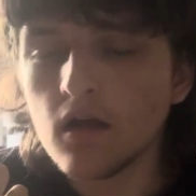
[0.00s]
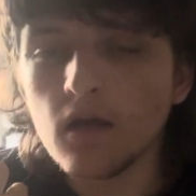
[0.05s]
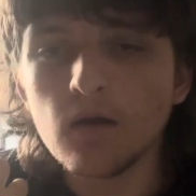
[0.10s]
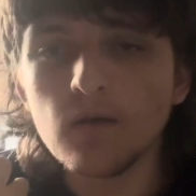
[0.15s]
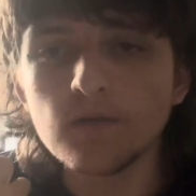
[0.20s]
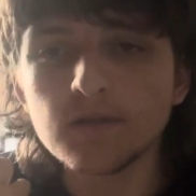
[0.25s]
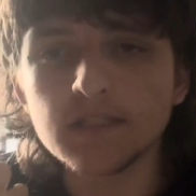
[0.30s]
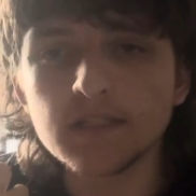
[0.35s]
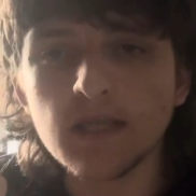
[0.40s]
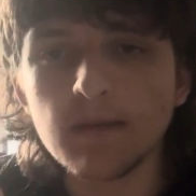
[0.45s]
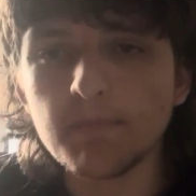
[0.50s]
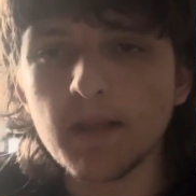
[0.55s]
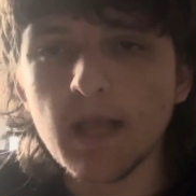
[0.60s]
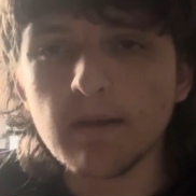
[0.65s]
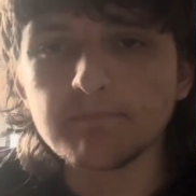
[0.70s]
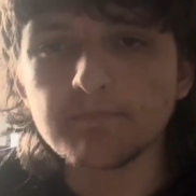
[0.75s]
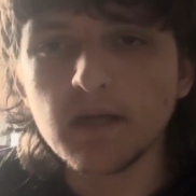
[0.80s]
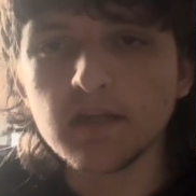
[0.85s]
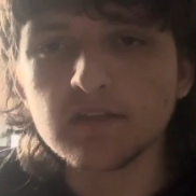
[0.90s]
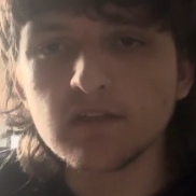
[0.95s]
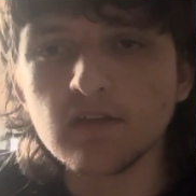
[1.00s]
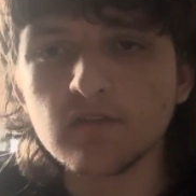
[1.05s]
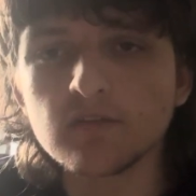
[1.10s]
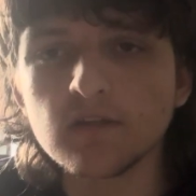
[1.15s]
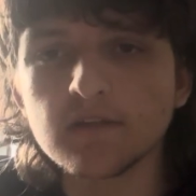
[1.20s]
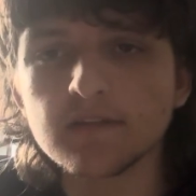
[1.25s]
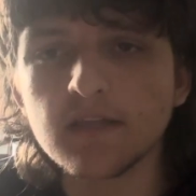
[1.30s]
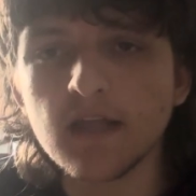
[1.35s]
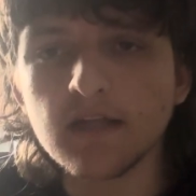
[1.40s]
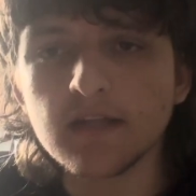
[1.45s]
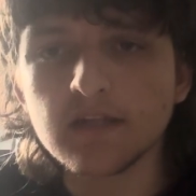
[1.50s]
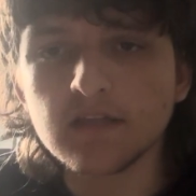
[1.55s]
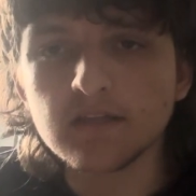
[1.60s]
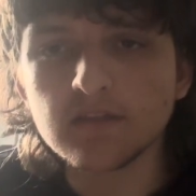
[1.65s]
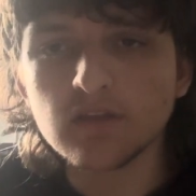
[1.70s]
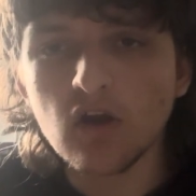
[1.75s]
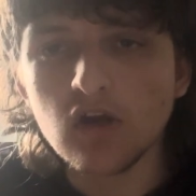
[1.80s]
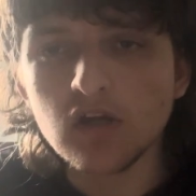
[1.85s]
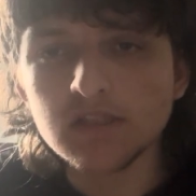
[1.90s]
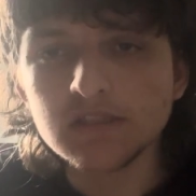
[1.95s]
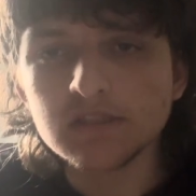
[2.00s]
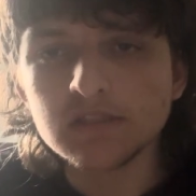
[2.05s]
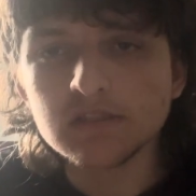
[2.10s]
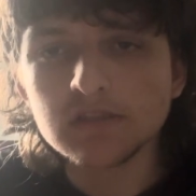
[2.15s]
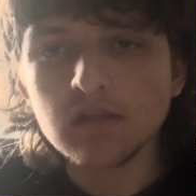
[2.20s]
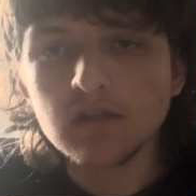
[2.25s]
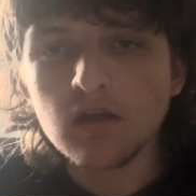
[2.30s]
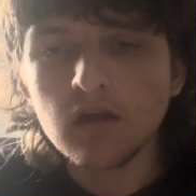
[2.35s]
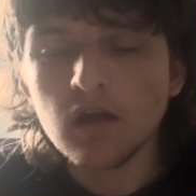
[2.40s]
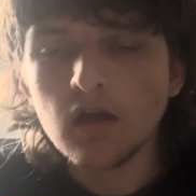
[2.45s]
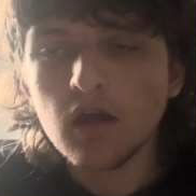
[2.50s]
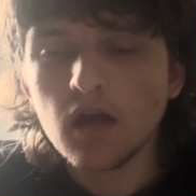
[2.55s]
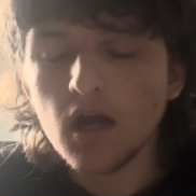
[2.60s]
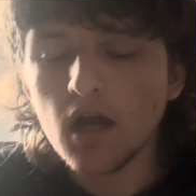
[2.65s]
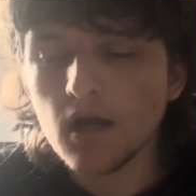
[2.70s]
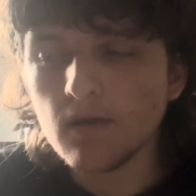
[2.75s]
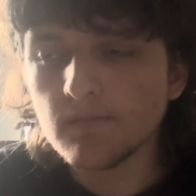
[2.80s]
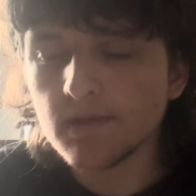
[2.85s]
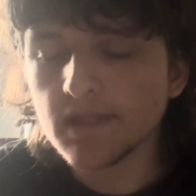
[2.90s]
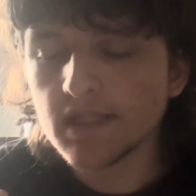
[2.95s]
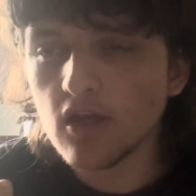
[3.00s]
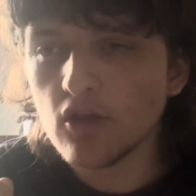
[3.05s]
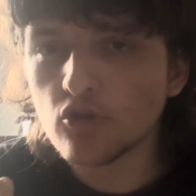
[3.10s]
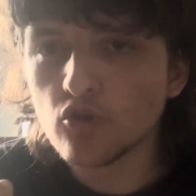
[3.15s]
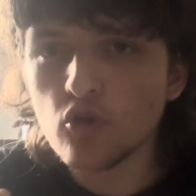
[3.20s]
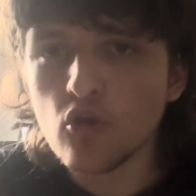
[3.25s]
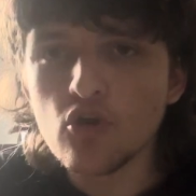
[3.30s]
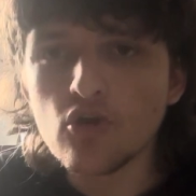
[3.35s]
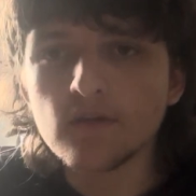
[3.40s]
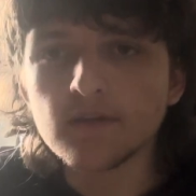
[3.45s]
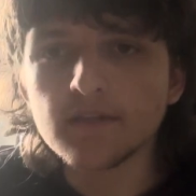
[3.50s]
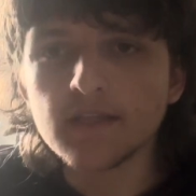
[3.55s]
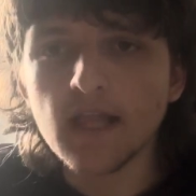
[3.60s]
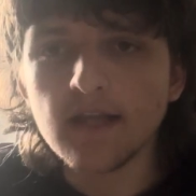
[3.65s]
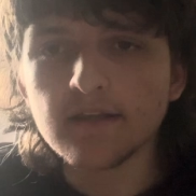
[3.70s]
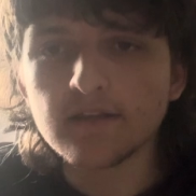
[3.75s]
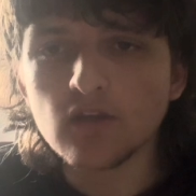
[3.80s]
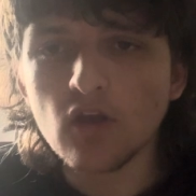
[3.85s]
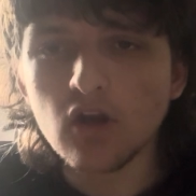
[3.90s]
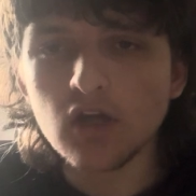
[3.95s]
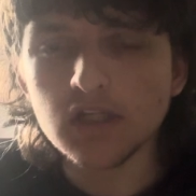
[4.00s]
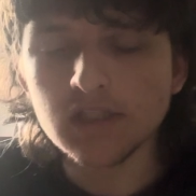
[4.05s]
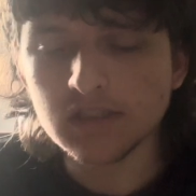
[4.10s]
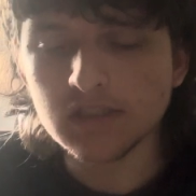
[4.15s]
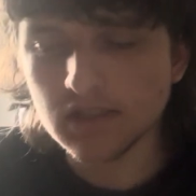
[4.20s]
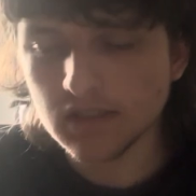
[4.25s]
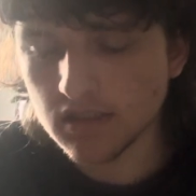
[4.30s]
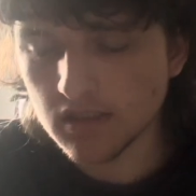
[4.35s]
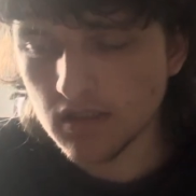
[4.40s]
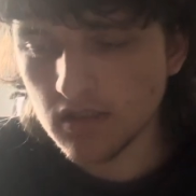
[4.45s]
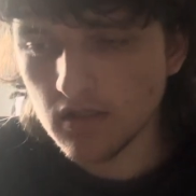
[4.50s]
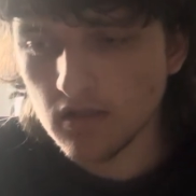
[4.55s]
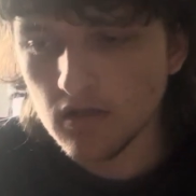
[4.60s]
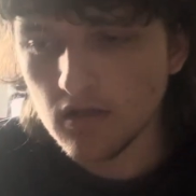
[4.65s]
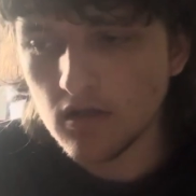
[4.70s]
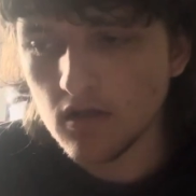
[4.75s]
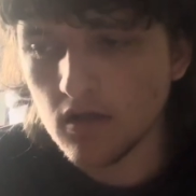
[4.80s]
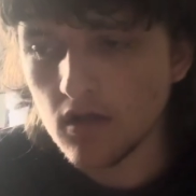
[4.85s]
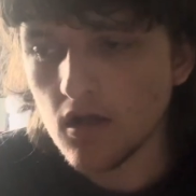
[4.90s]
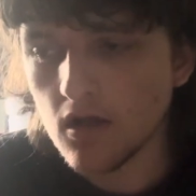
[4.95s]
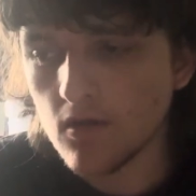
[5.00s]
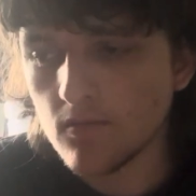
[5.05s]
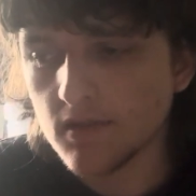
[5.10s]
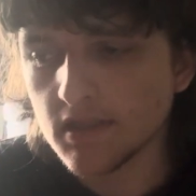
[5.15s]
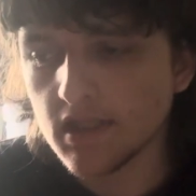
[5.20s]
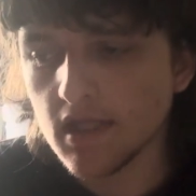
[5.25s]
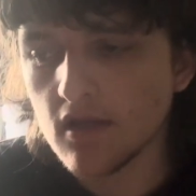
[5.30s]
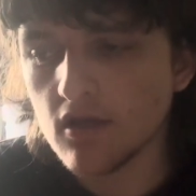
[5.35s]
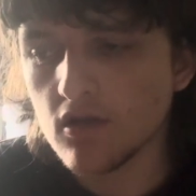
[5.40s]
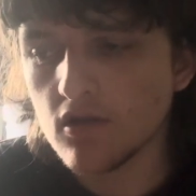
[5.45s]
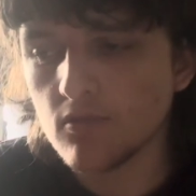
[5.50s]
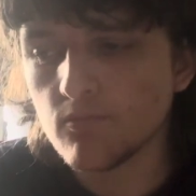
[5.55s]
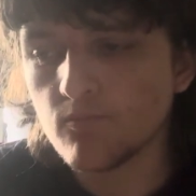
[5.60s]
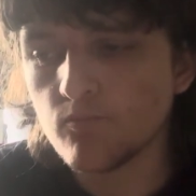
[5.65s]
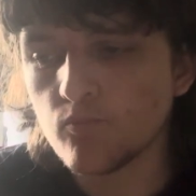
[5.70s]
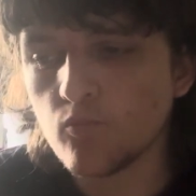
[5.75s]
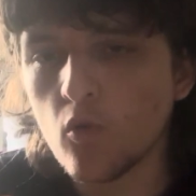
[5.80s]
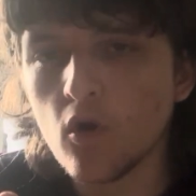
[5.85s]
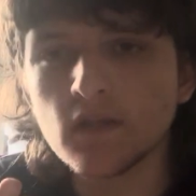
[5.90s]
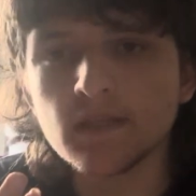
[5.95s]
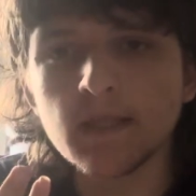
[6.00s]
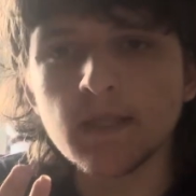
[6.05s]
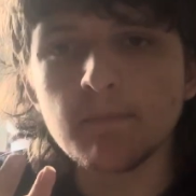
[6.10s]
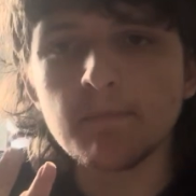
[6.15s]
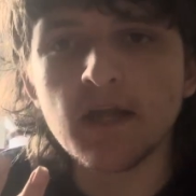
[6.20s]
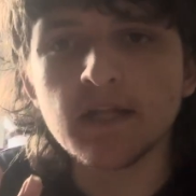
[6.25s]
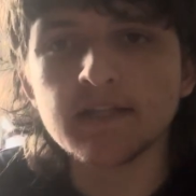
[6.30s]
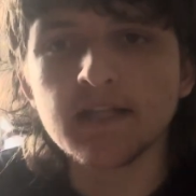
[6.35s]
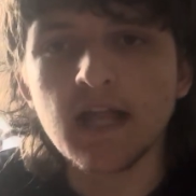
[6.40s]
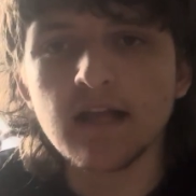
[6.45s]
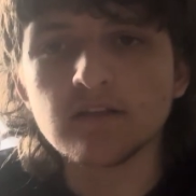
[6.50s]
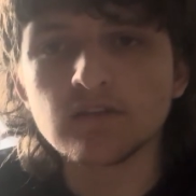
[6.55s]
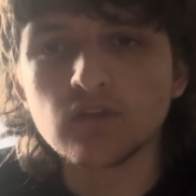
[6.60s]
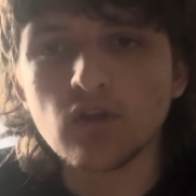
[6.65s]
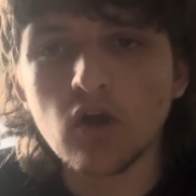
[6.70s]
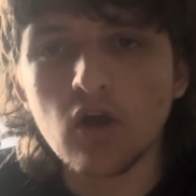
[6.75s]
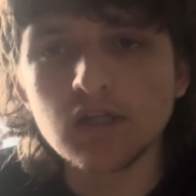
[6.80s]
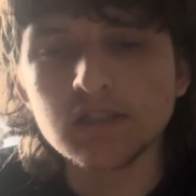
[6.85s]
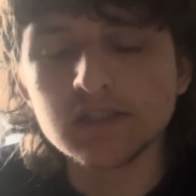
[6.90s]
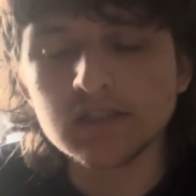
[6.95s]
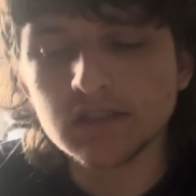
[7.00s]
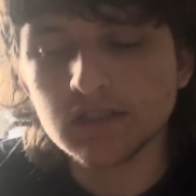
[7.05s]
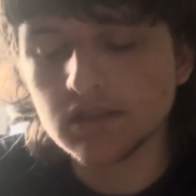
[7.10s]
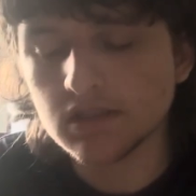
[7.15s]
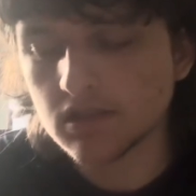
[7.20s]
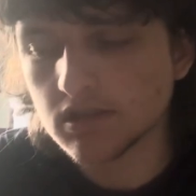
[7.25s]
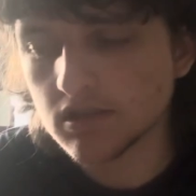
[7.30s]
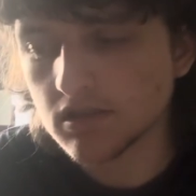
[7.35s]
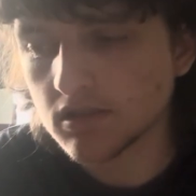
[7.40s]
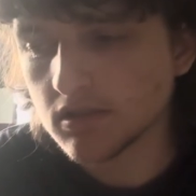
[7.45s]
We see Black Panther that dust. And we see Groot that dust. And we see Wonder Man that dust.